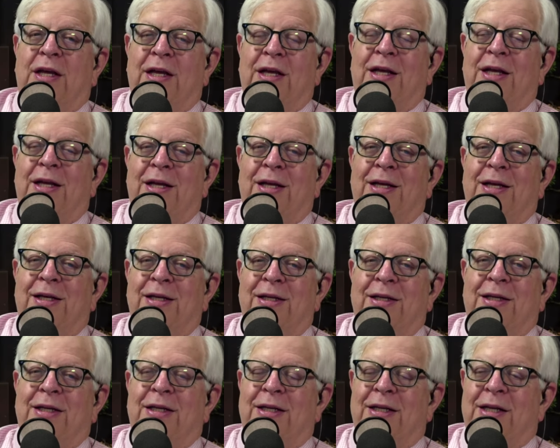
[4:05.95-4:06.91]

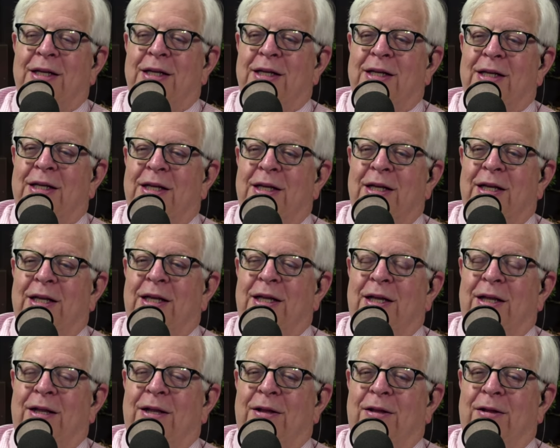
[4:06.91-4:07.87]

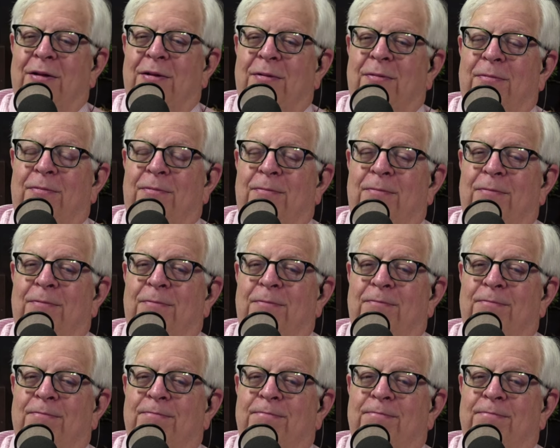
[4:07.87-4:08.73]
Nobody speaks.